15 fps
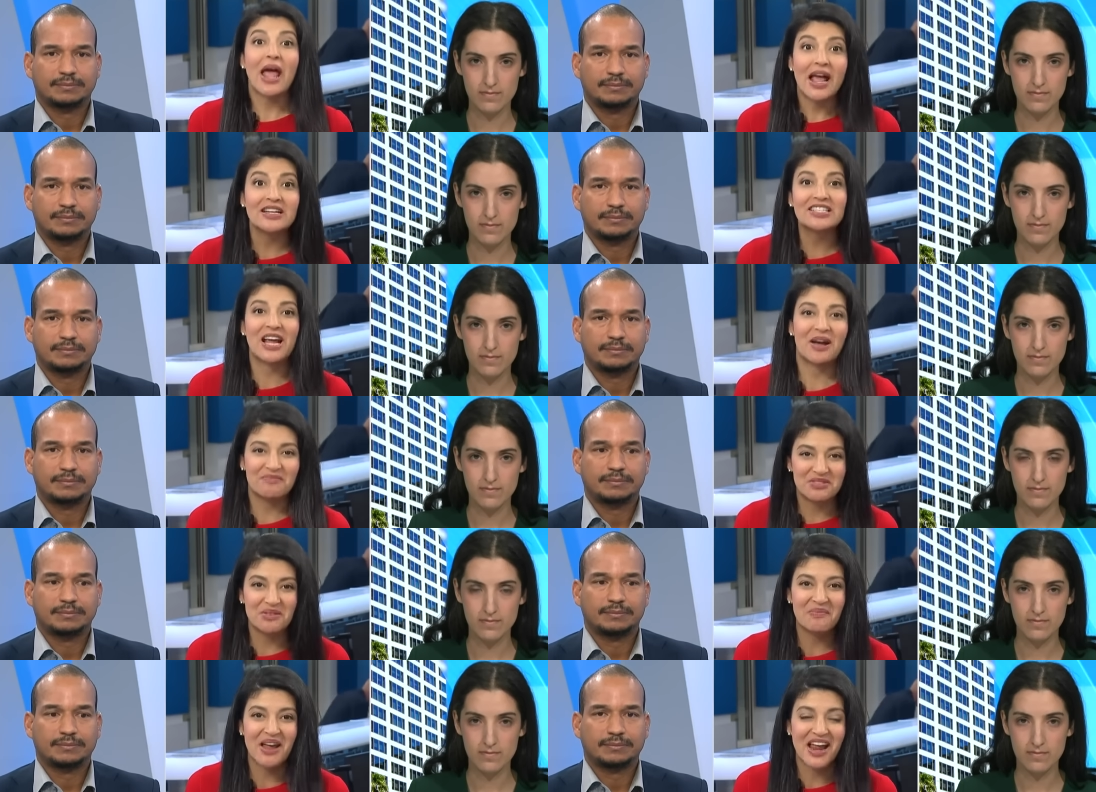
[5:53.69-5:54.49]
Speaker 1: pent up
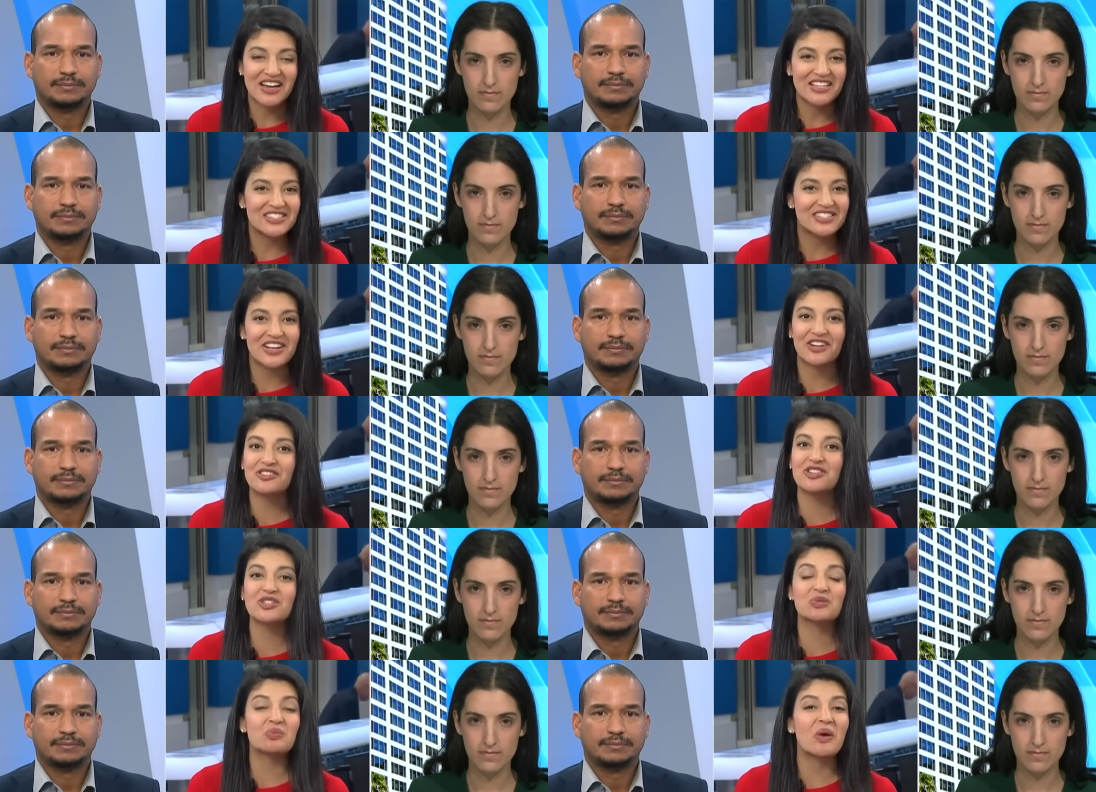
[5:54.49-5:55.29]
demand is there
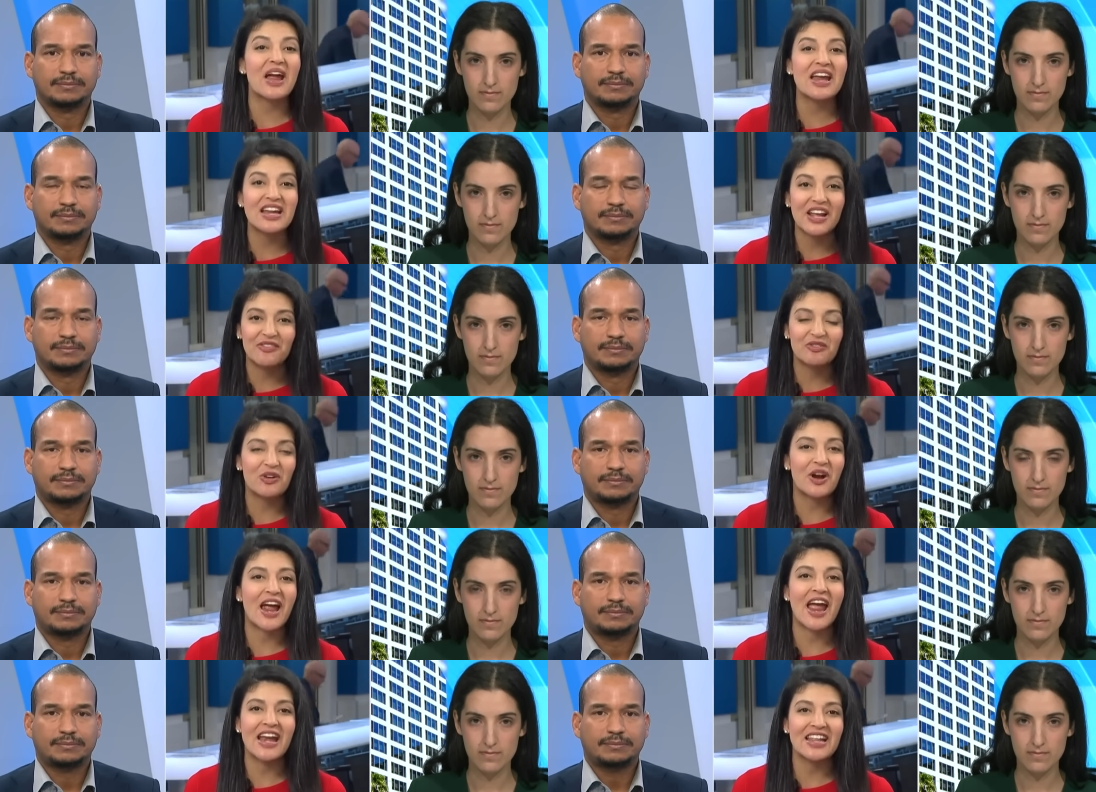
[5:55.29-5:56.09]
just waiting
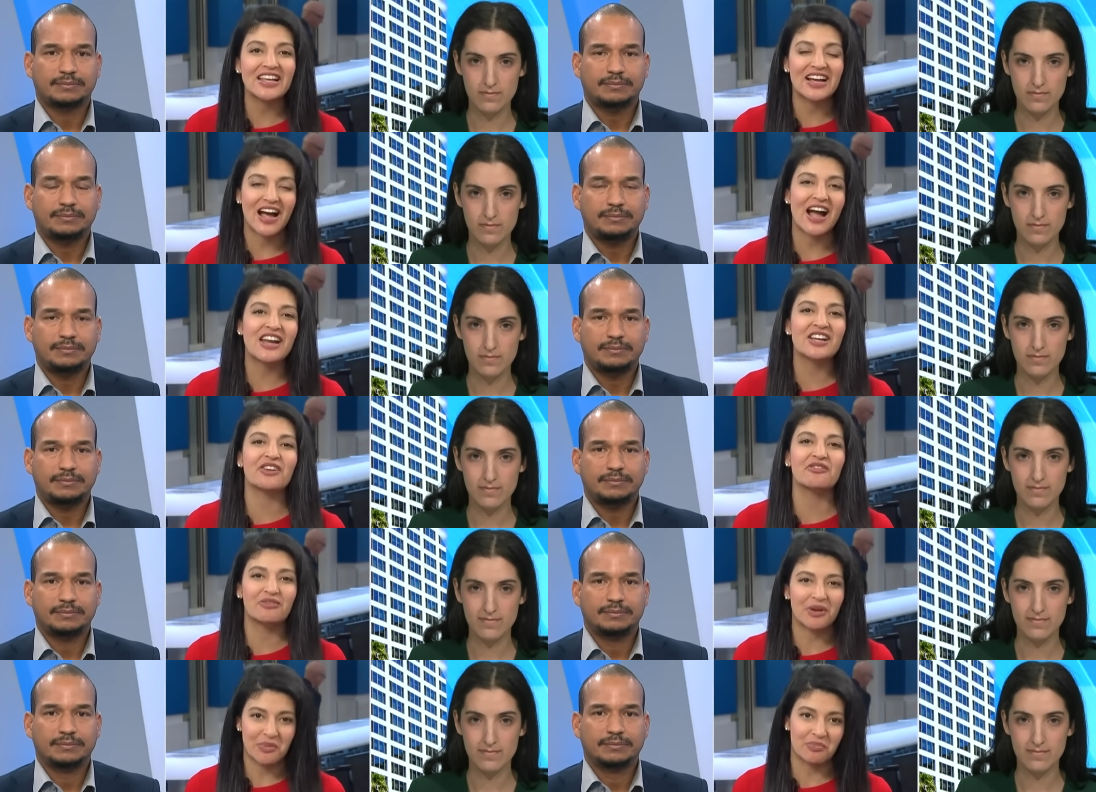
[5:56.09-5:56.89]
for any kind
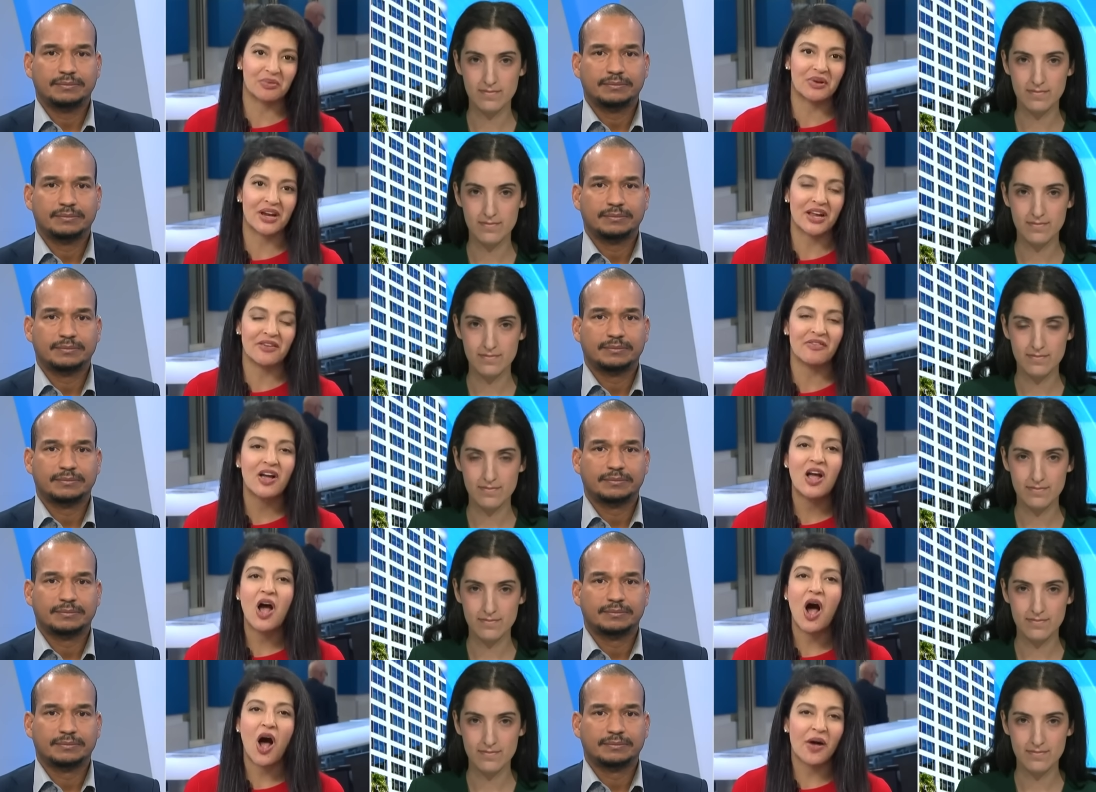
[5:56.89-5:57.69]
of reprieve
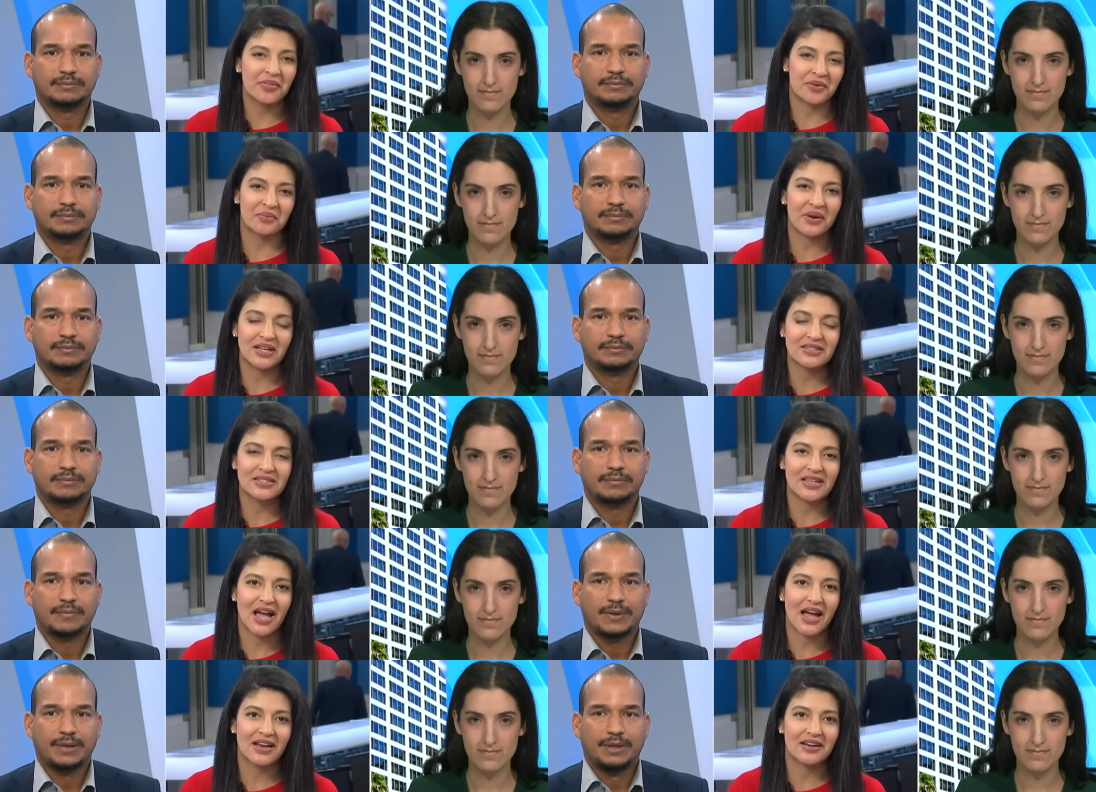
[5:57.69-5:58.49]
on the rate
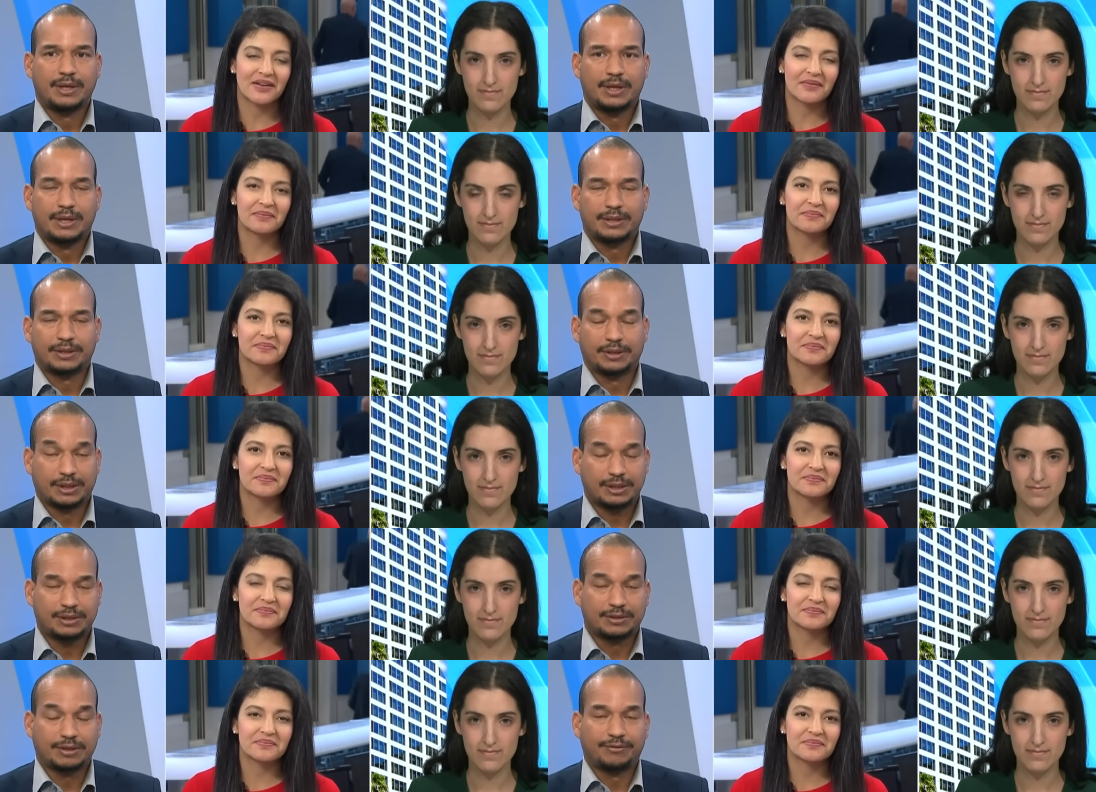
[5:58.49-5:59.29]
side?
Speaker 2: So,
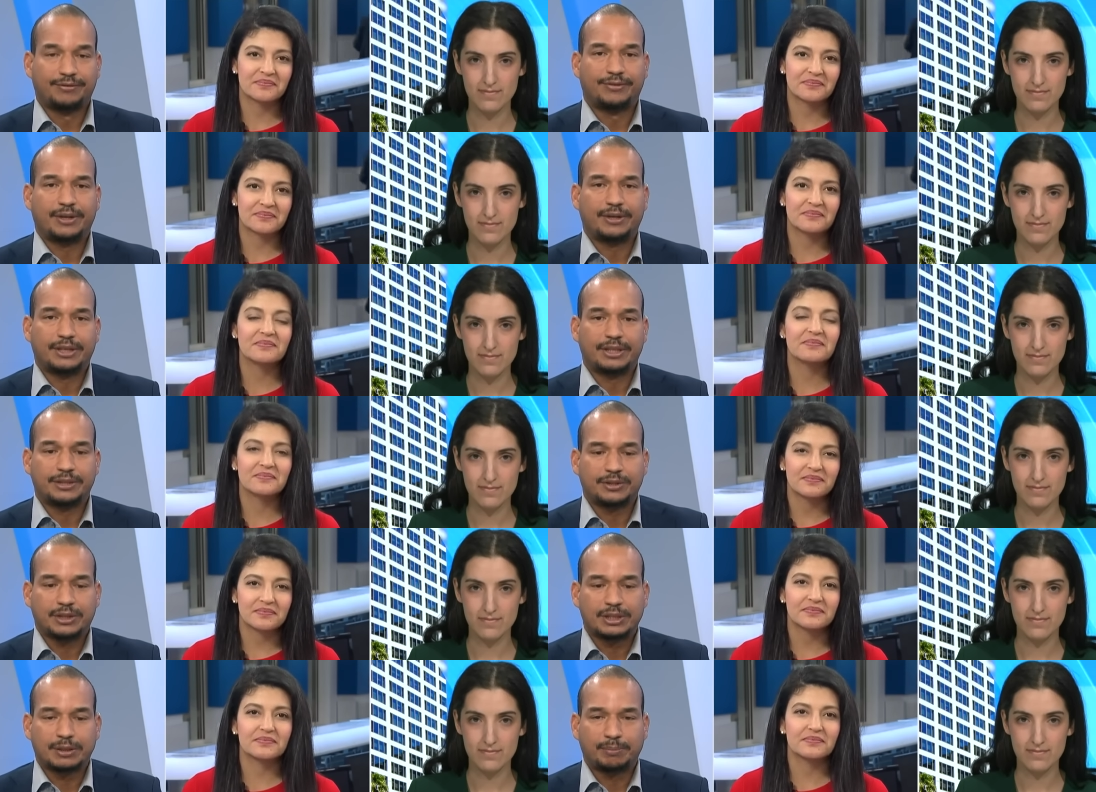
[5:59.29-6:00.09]
this is a very
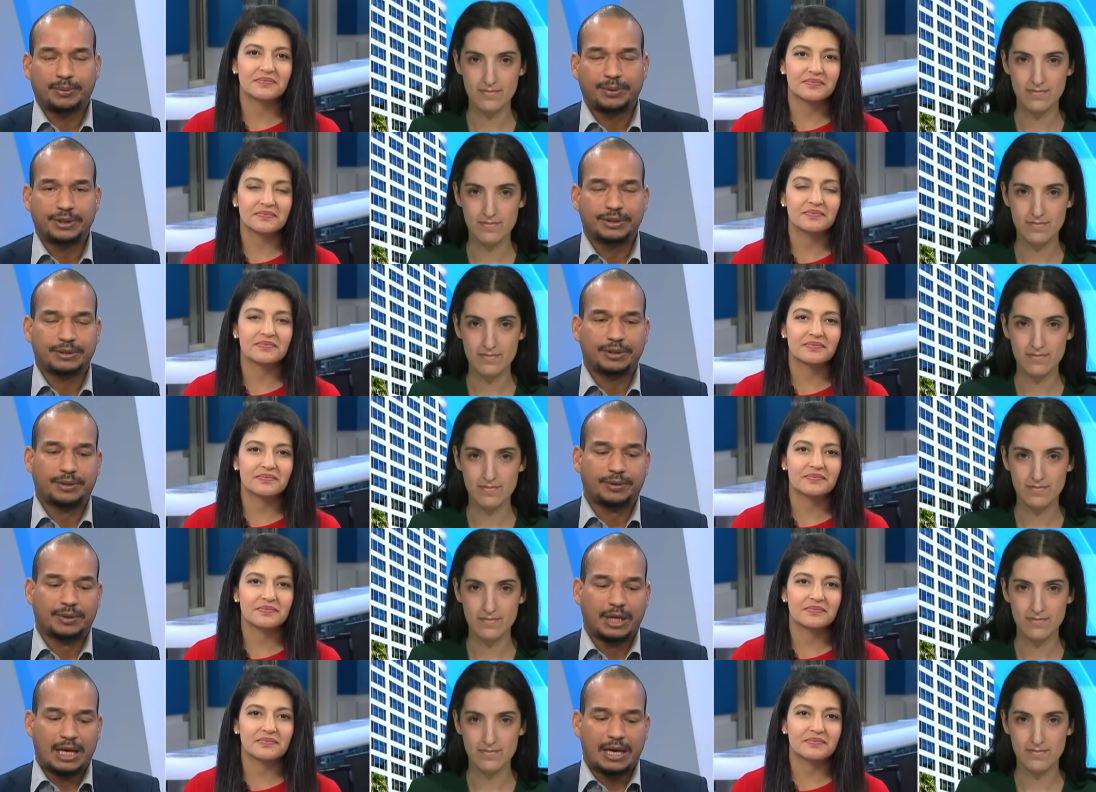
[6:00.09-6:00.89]
interesting point. So,